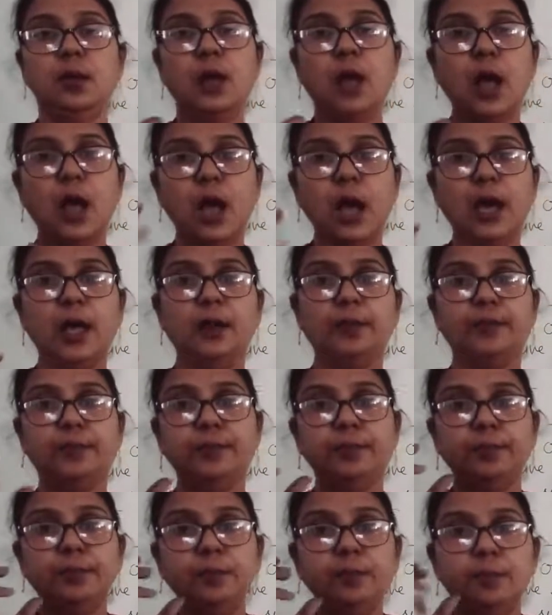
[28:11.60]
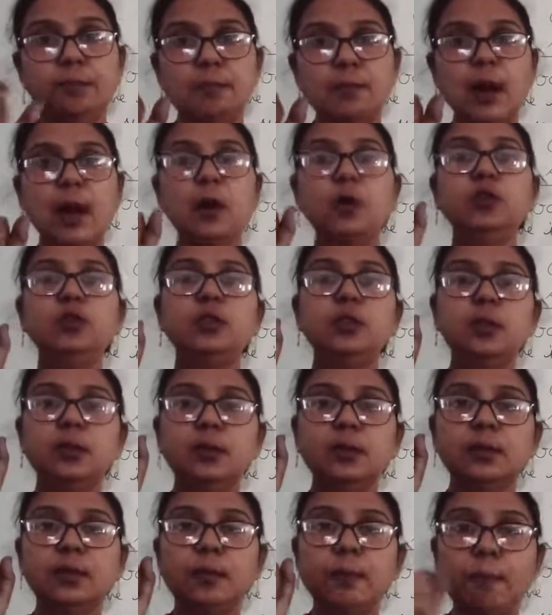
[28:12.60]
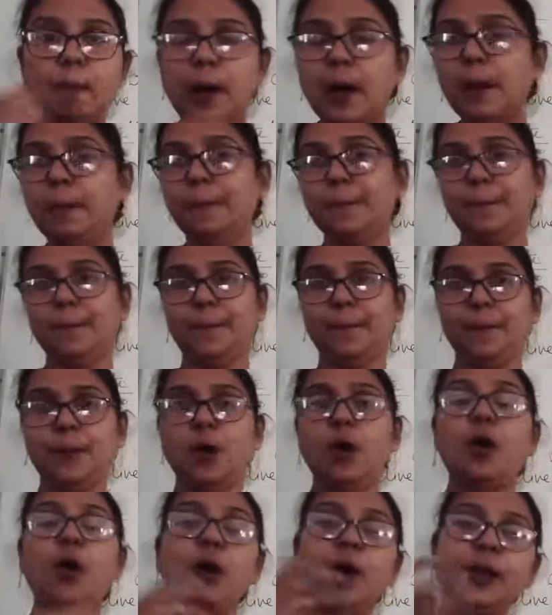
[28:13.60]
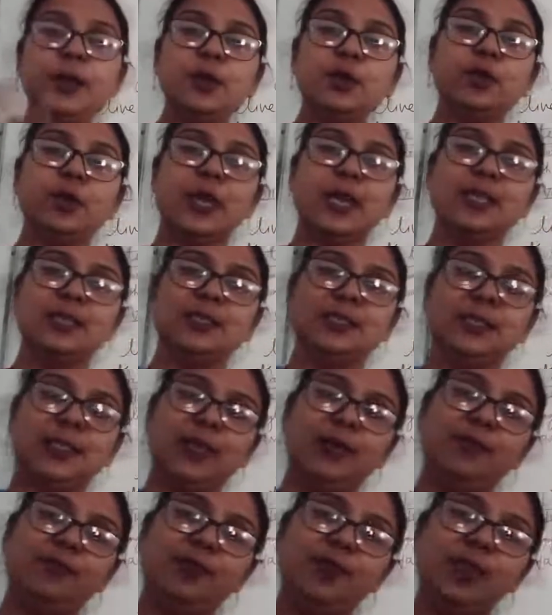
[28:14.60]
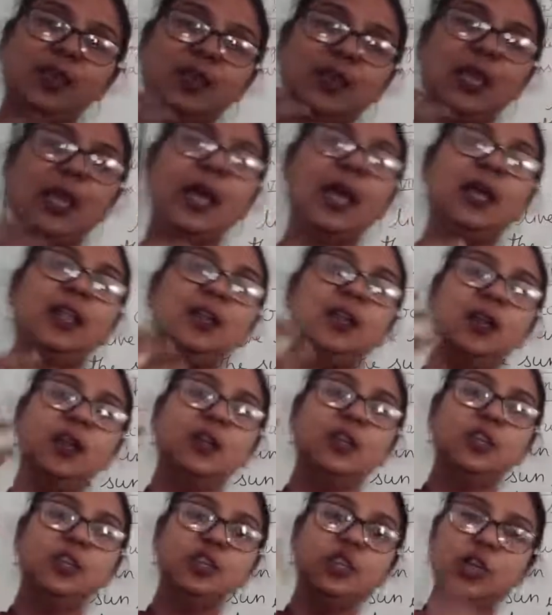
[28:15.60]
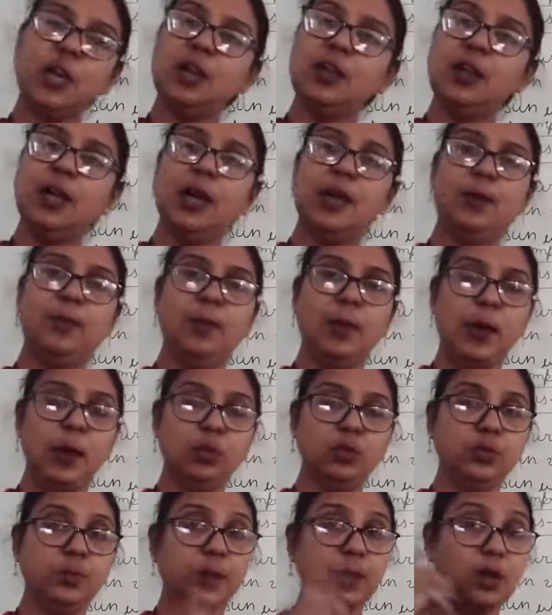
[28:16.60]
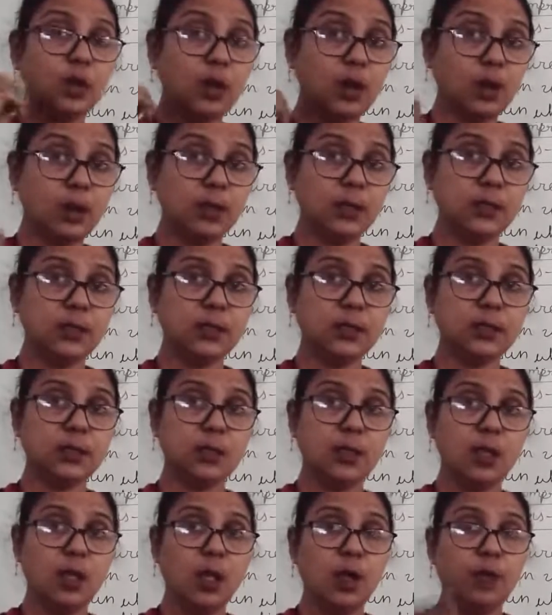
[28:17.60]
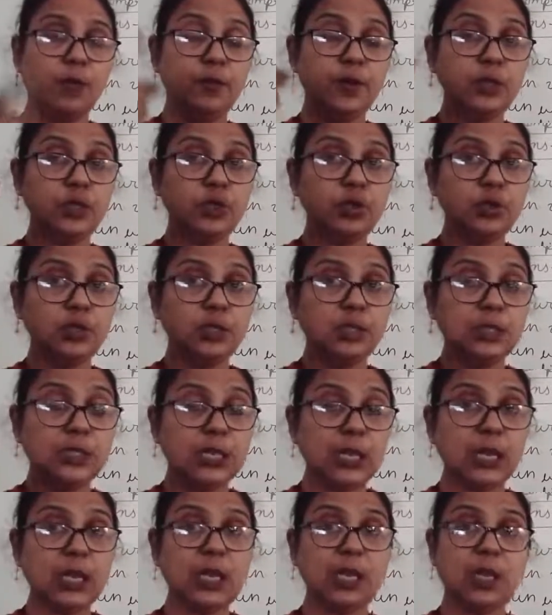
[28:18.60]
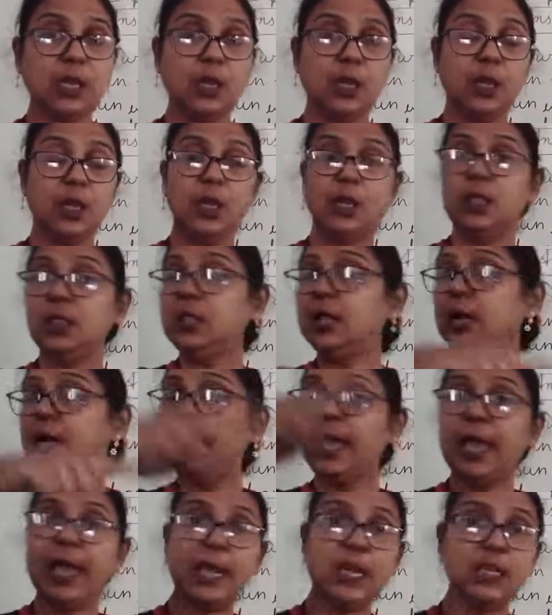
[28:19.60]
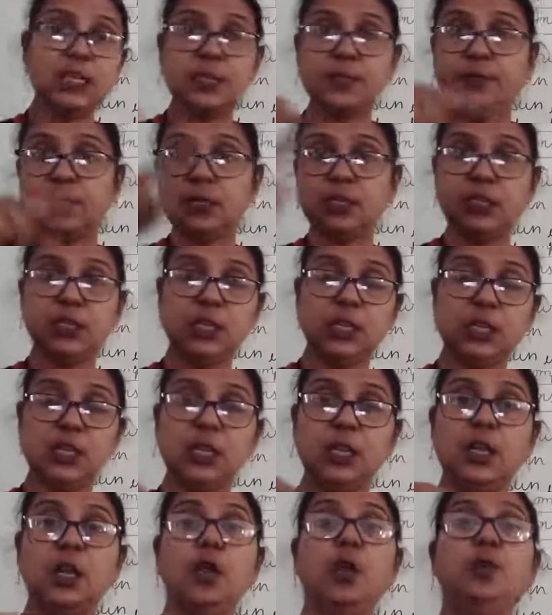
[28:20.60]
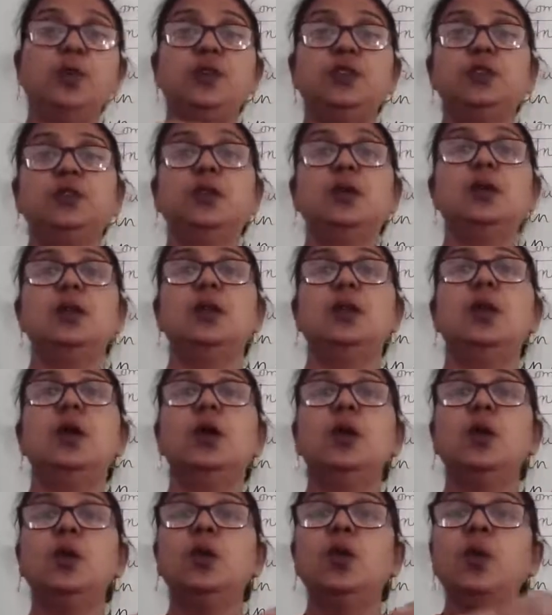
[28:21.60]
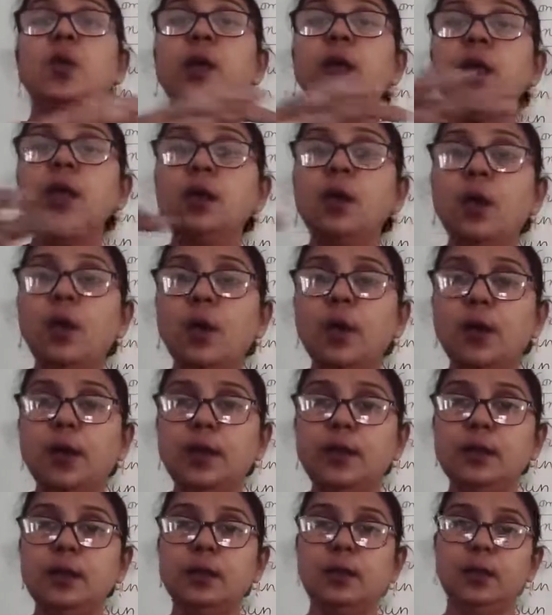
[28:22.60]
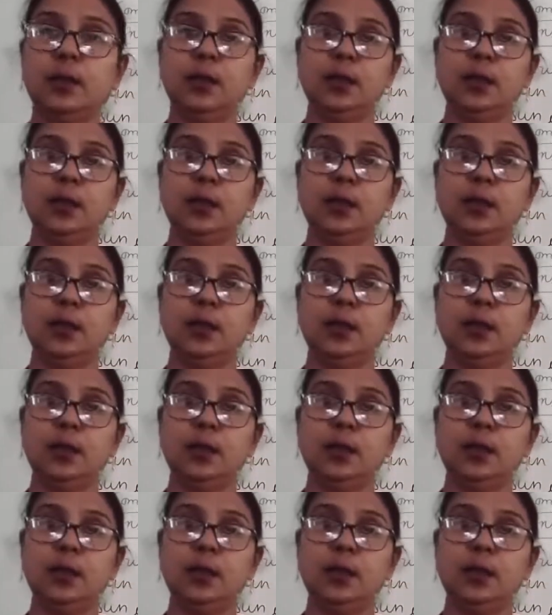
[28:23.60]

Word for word: our mouth mum or you can say we can shut our mouth because we should see the activity which were going on